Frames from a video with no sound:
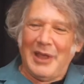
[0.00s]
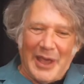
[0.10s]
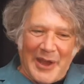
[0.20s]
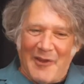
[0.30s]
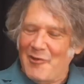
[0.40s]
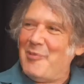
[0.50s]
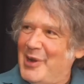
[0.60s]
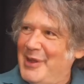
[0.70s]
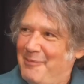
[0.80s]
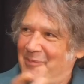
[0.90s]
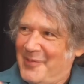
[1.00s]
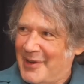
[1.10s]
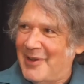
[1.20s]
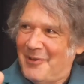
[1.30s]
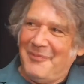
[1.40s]
and everybody, you
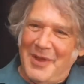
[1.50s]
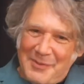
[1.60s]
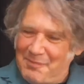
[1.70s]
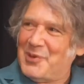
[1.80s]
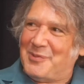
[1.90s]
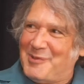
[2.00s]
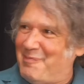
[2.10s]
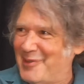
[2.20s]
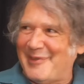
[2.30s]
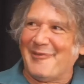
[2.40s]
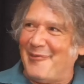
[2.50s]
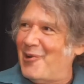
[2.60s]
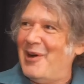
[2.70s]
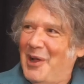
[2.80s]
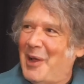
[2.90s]
know, puts puts their foot.